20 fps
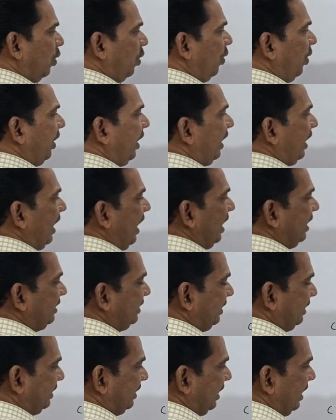oic
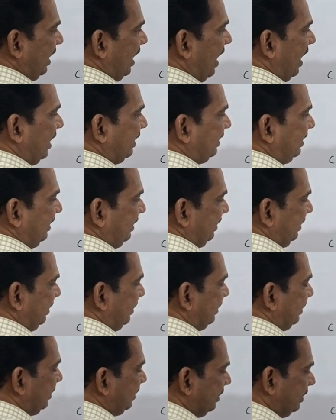acid
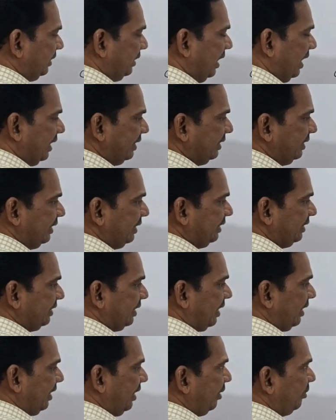is
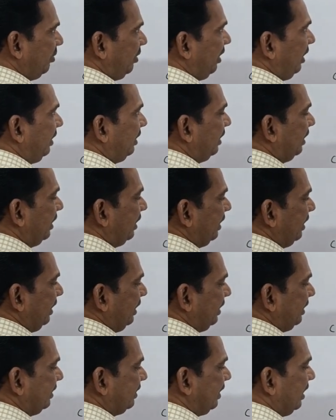nothing but
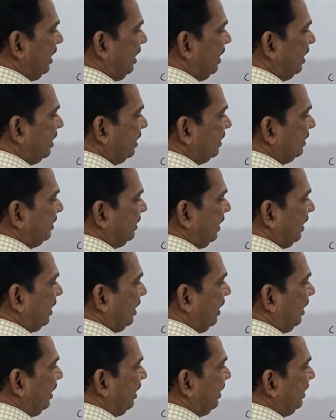it is the
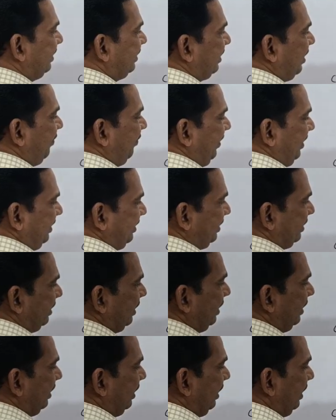secondary suffix.
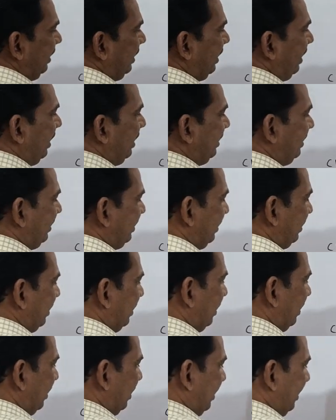It tells
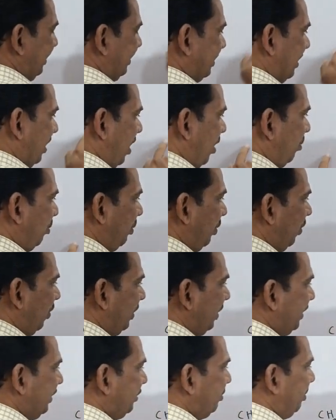this
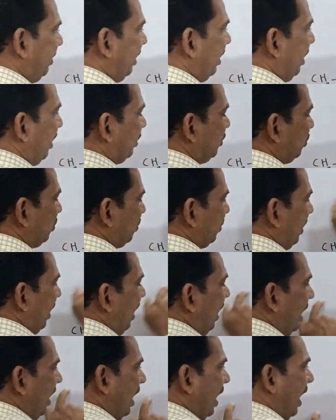compound is belongs to
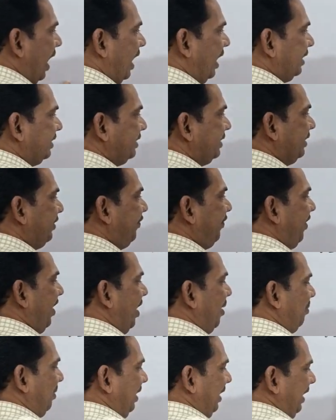the acid
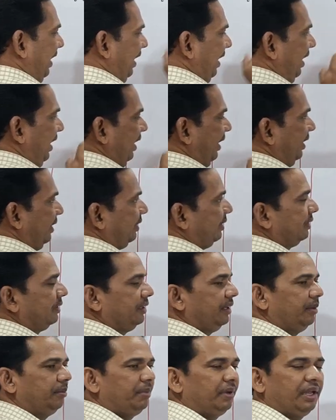family.
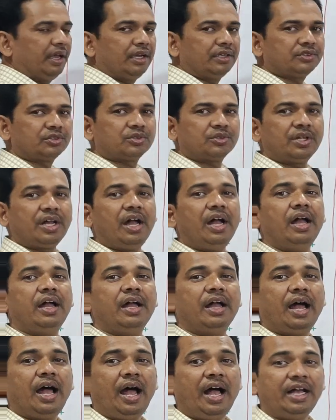It belongs to the
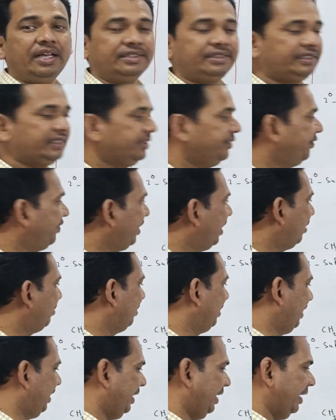acid
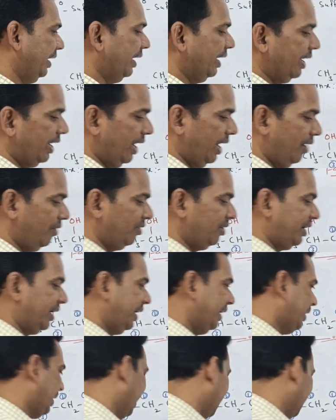family. I will write